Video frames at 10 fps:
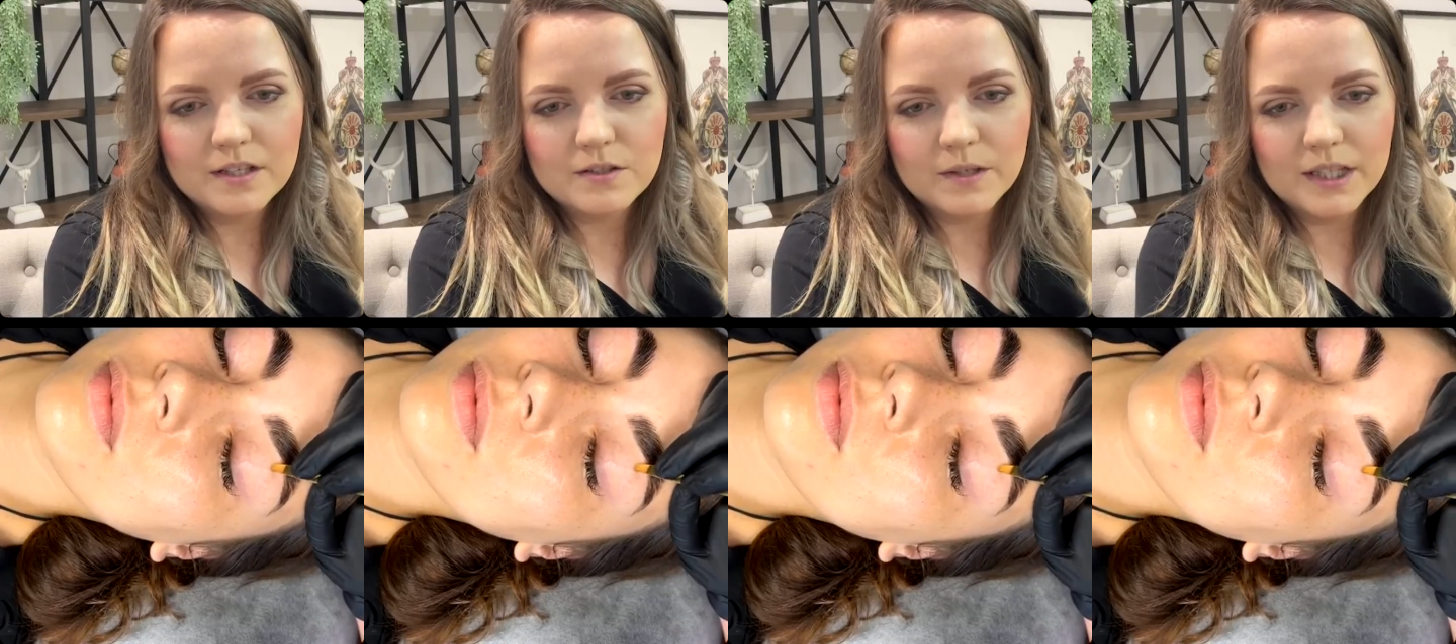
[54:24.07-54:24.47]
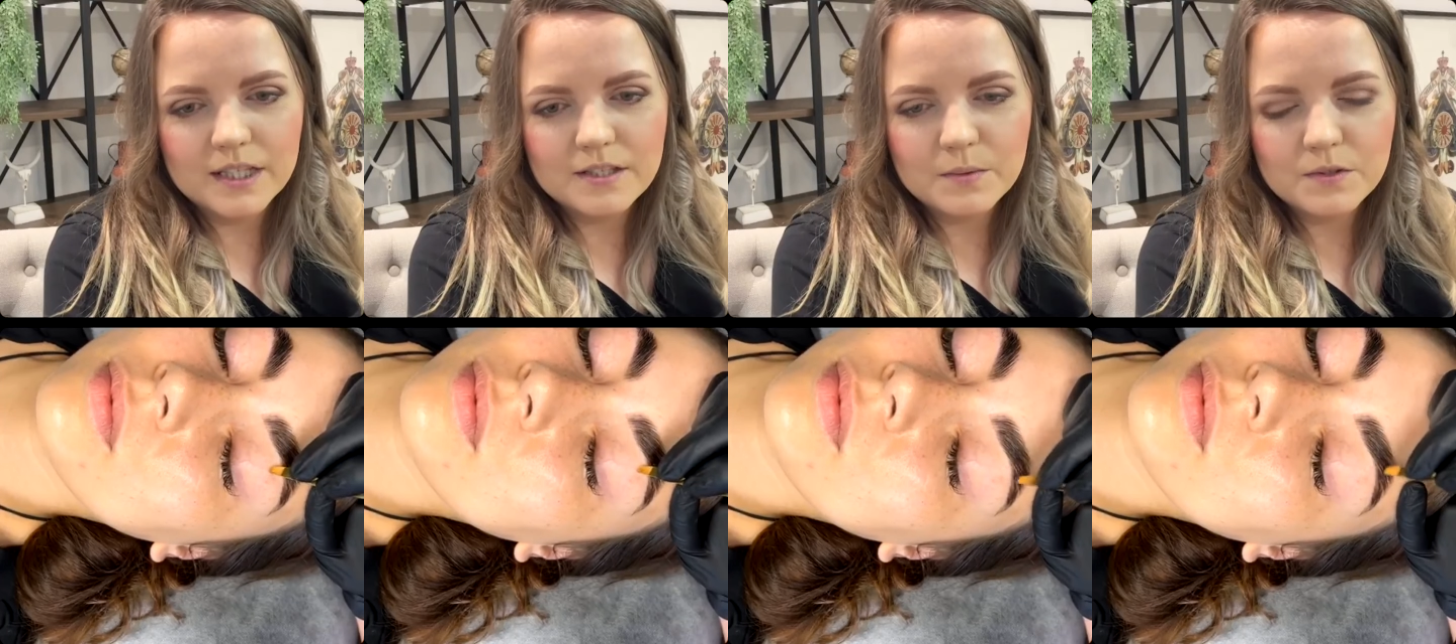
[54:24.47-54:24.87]
doing
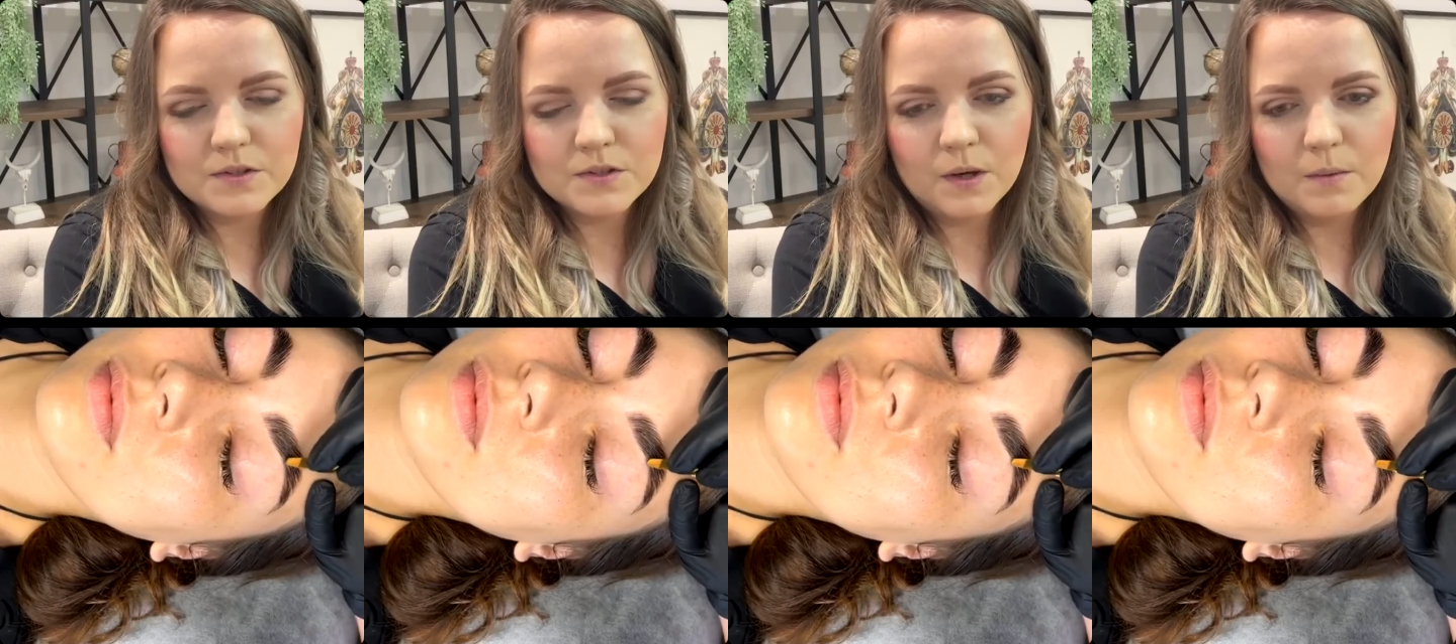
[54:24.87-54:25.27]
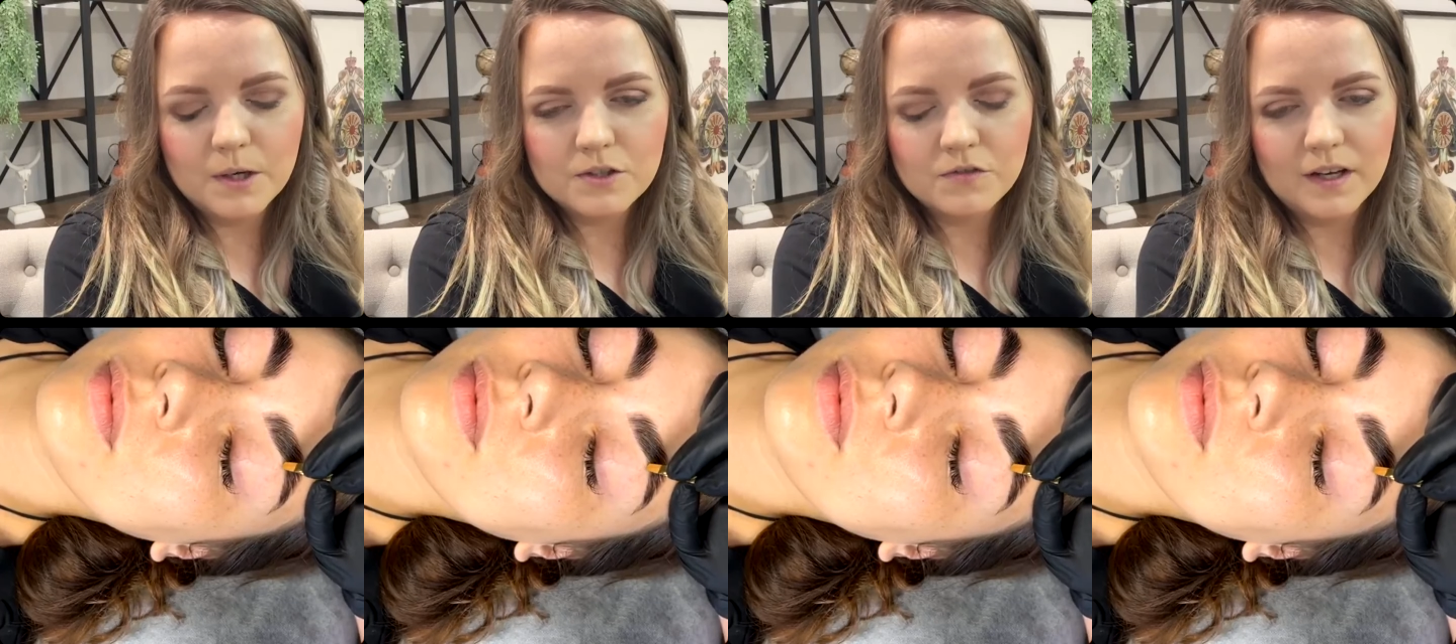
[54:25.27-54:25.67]
this. It was so
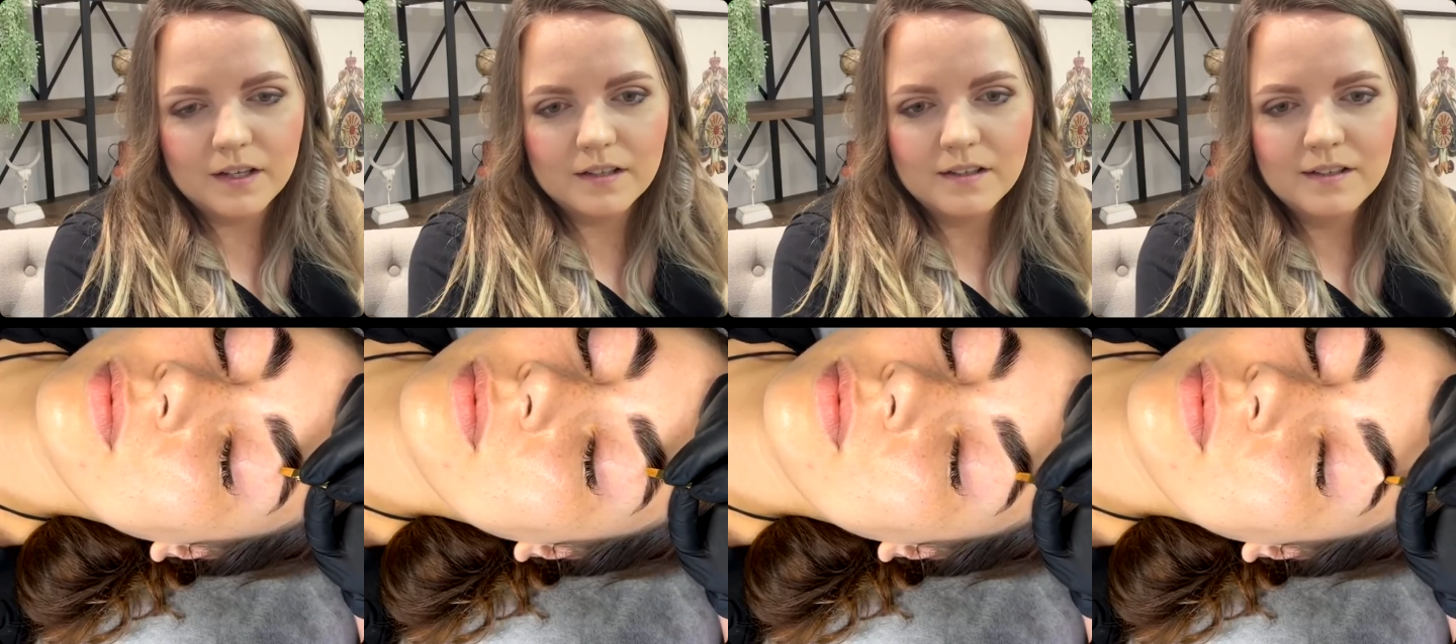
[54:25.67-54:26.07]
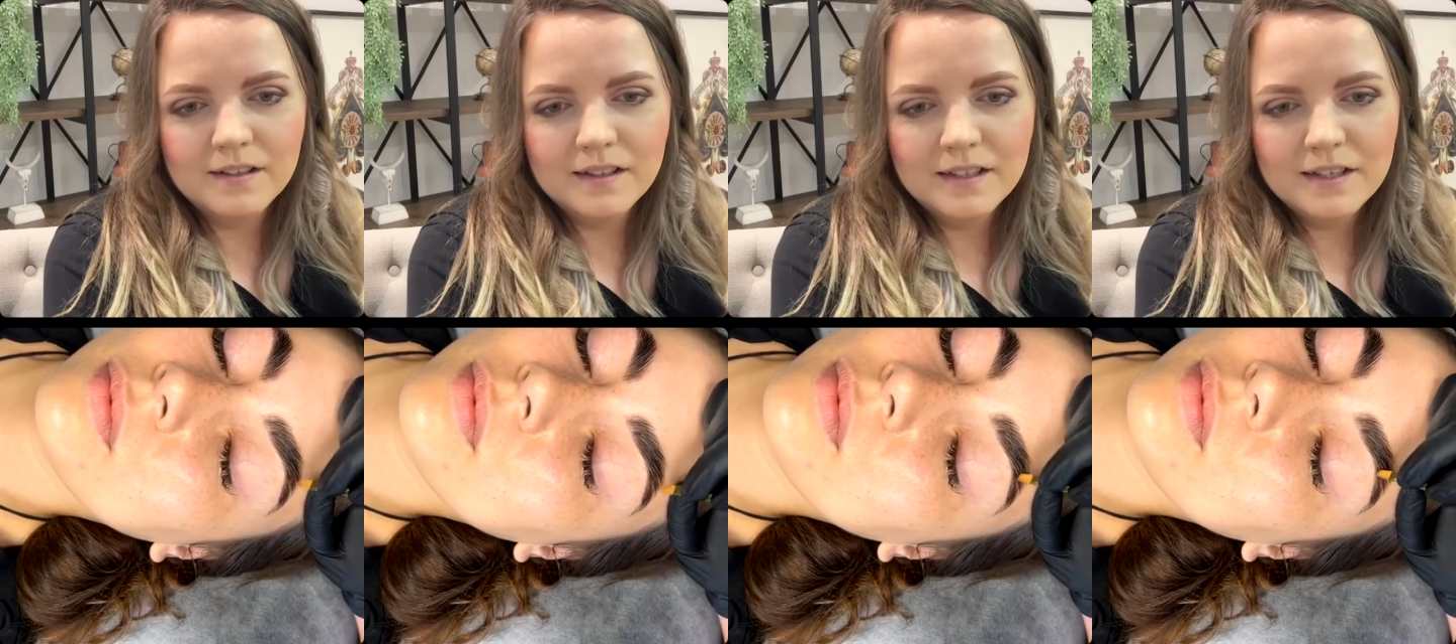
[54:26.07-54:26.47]
much fun.
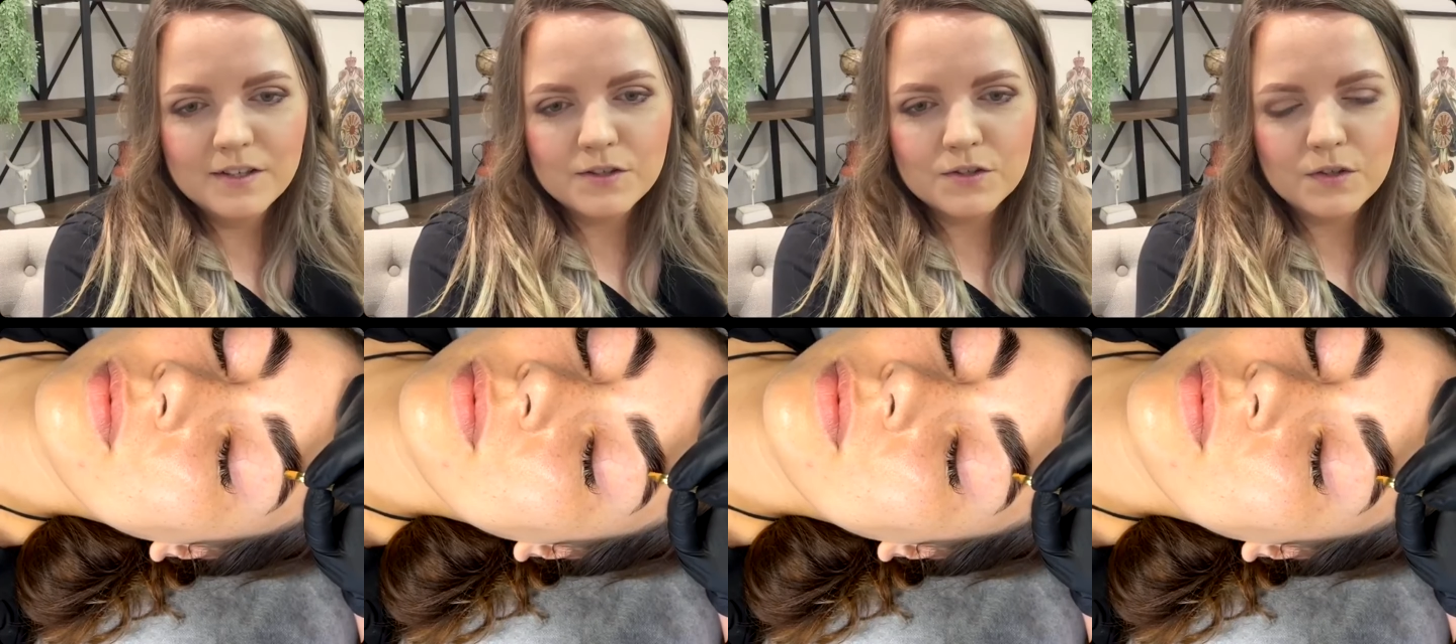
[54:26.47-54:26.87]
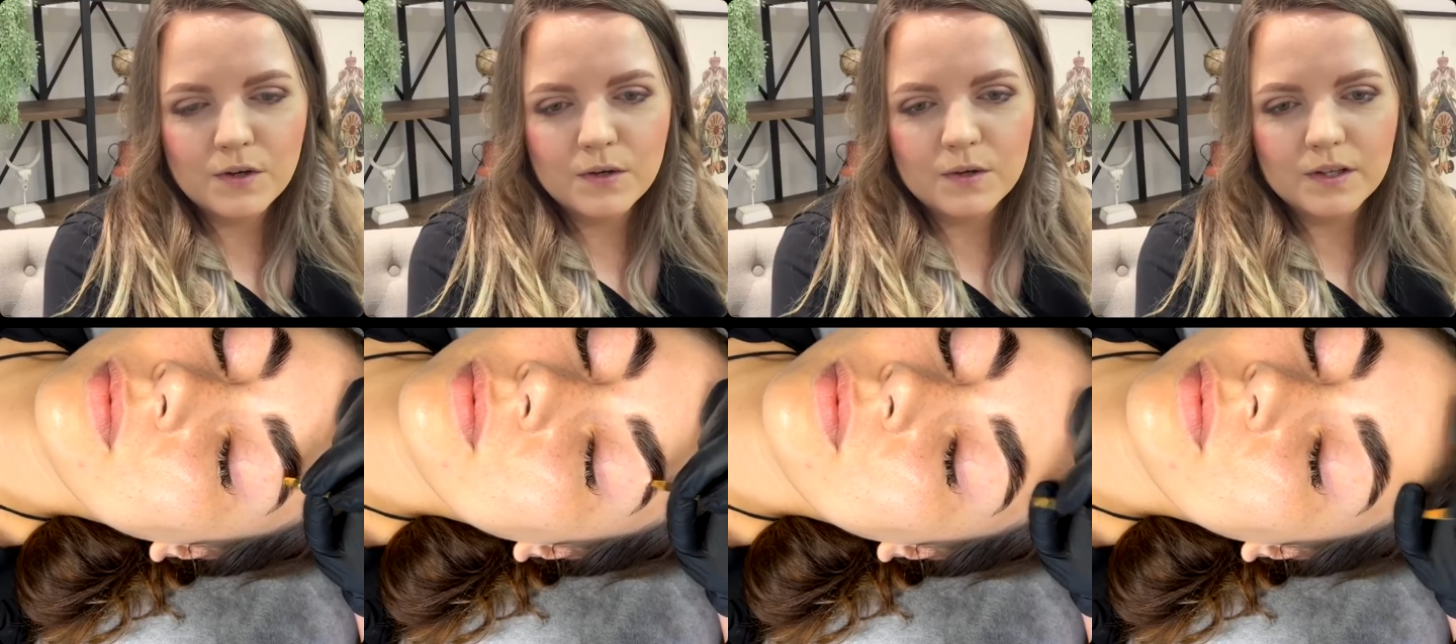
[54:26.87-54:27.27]

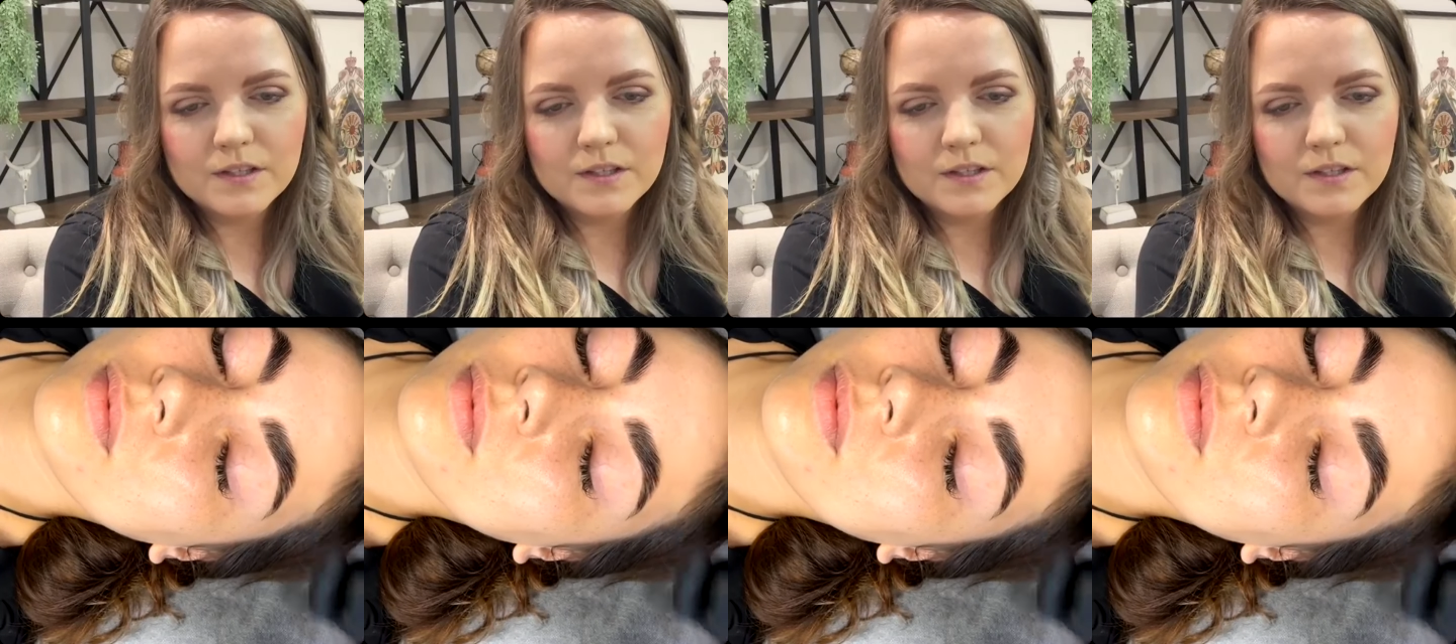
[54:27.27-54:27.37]
So good. It's